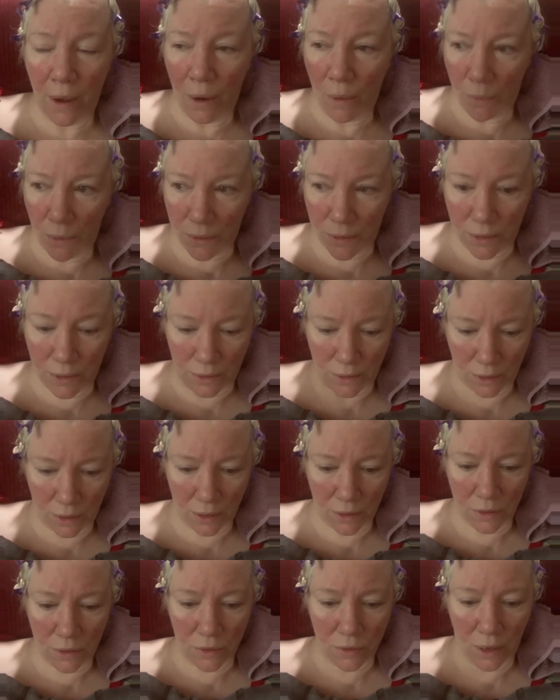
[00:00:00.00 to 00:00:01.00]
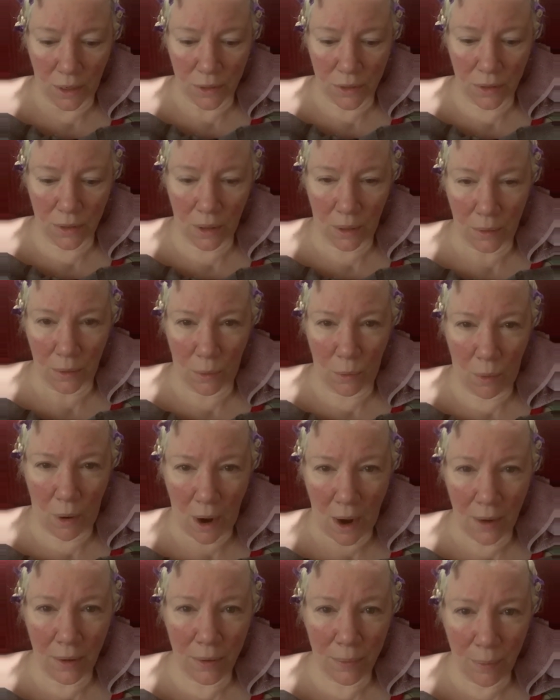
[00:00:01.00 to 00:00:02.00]
Was this construction on the
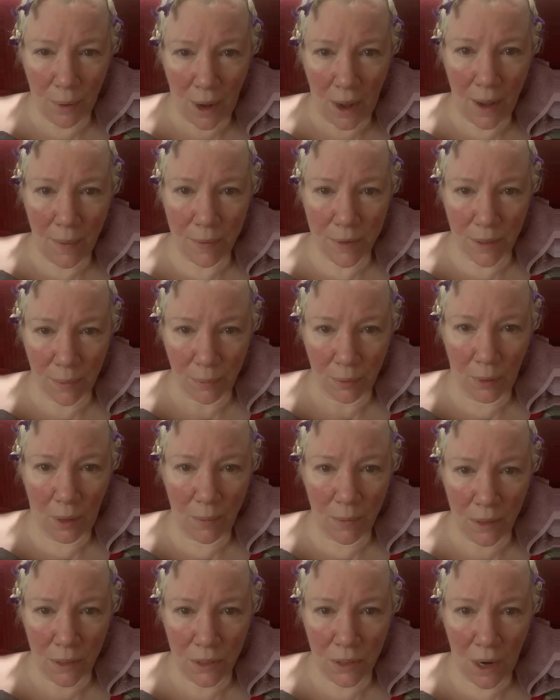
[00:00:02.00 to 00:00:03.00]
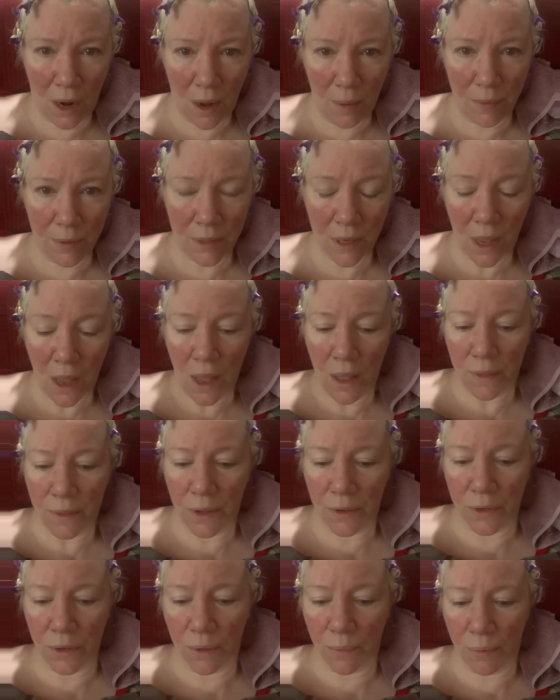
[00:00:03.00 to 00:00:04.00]
water pipes, the plumbing jobs
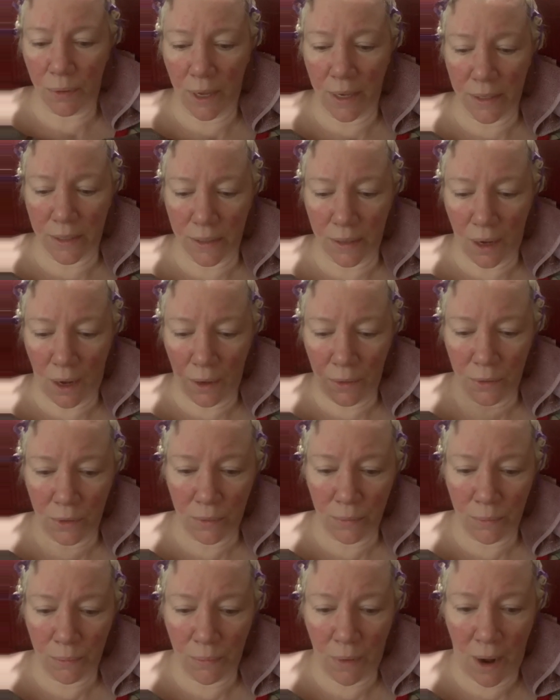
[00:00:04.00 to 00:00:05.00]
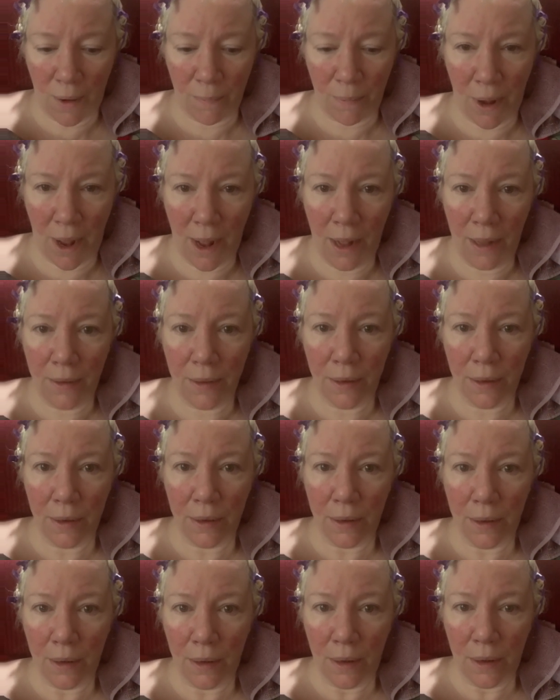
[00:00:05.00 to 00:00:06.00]
that took place under my bed,
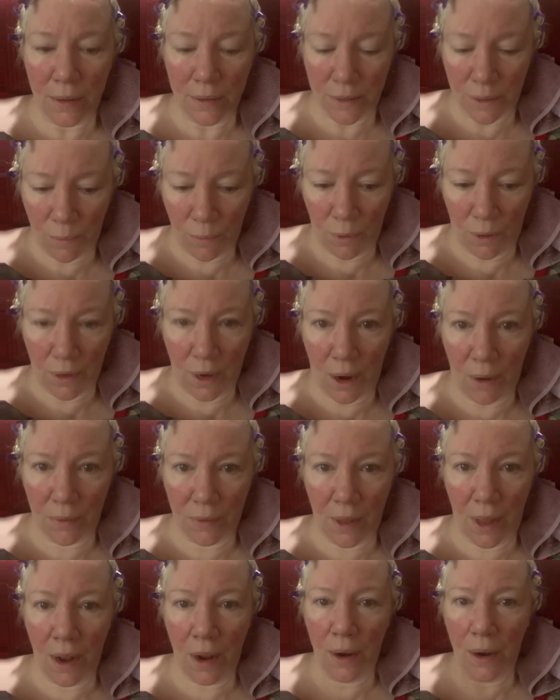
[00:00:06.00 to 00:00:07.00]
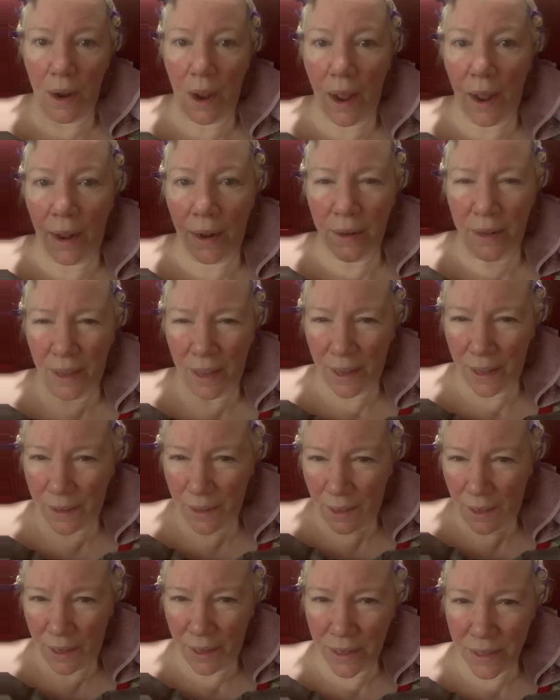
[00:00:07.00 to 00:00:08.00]
somewhere down there, and in
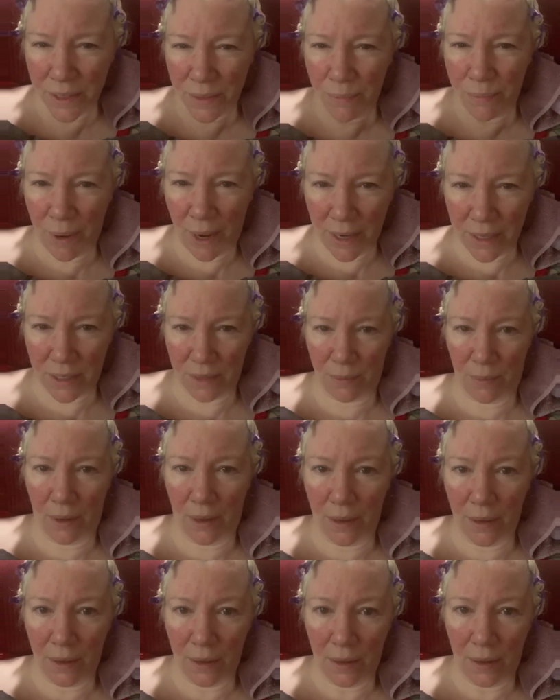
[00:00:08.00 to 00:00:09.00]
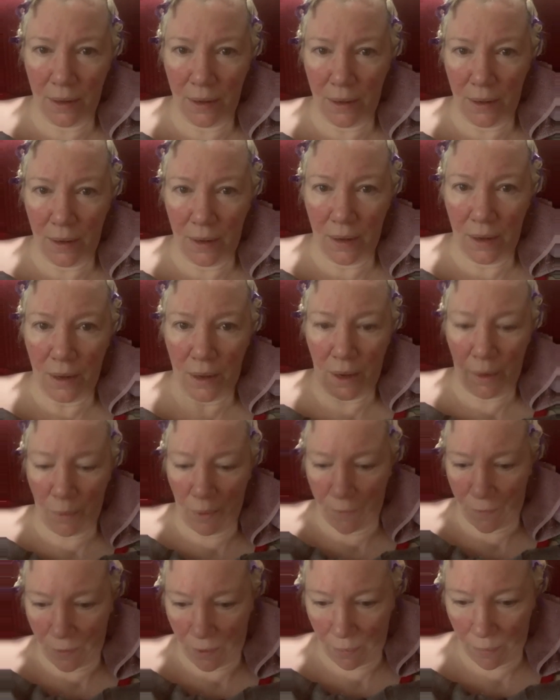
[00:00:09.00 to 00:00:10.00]
his basement. It
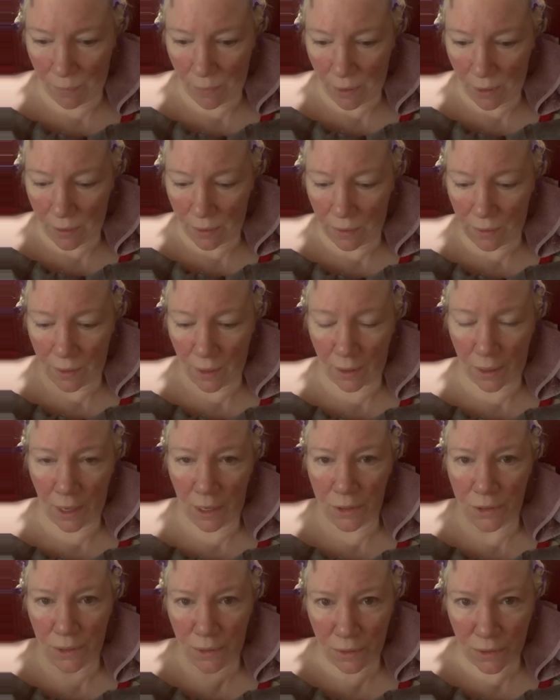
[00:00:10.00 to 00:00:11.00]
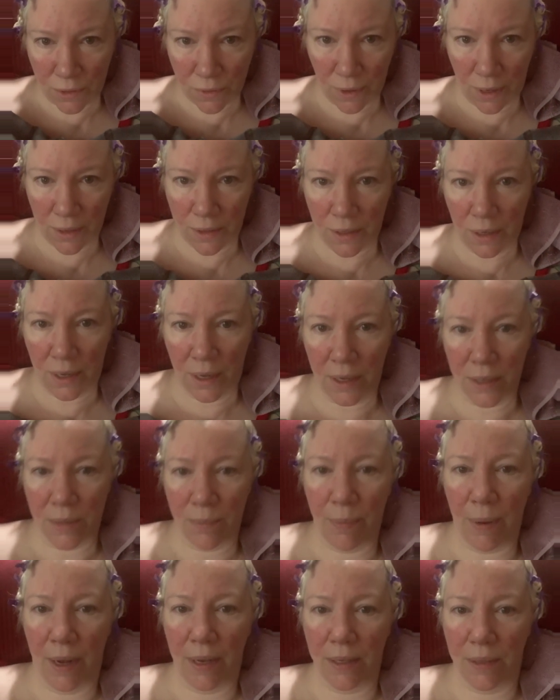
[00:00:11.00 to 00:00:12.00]
went from the kitchen straight to his
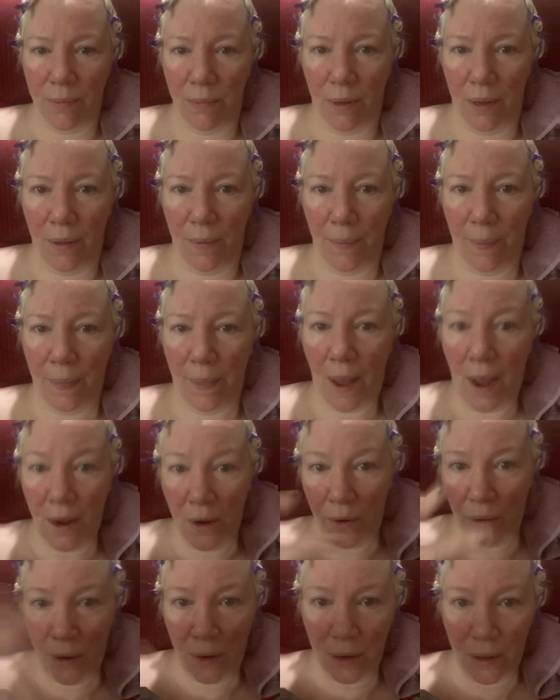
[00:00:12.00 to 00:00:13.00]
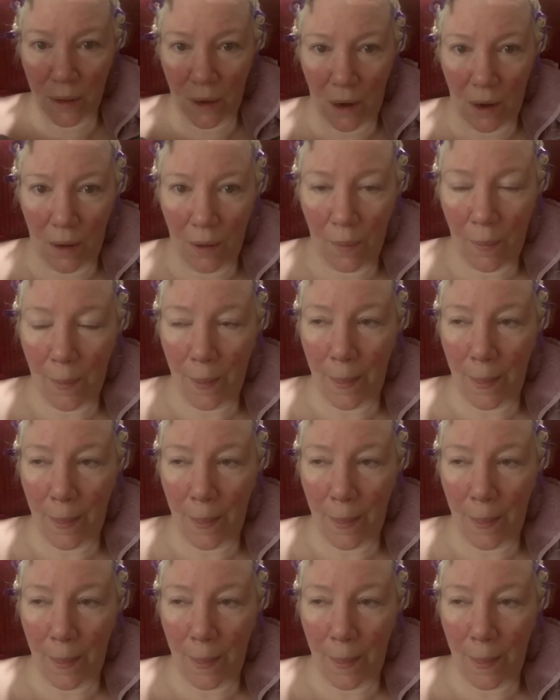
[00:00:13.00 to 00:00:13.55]
basement. I heard it all.